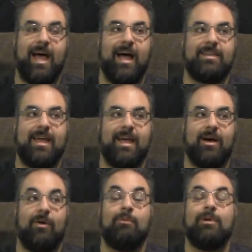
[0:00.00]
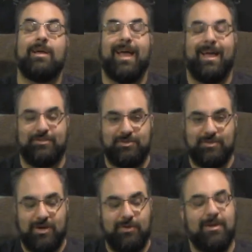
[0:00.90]
Now, as you
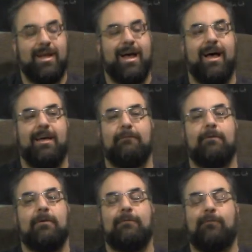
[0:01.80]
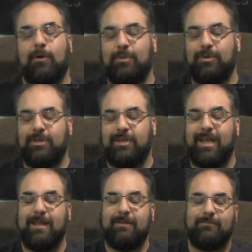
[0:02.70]
know, I've formally
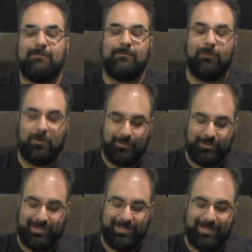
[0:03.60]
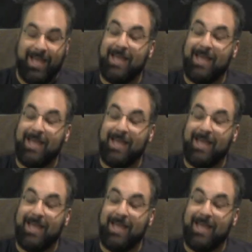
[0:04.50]
and properly